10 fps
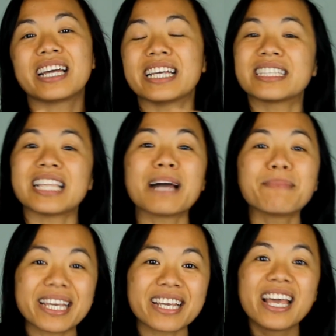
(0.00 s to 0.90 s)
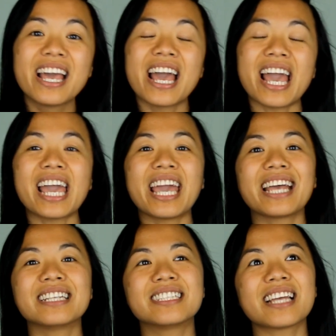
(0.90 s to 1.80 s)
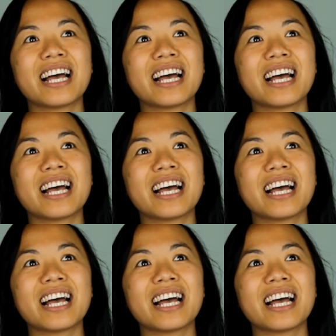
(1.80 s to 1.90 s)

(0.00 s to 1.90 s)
Islamic. And,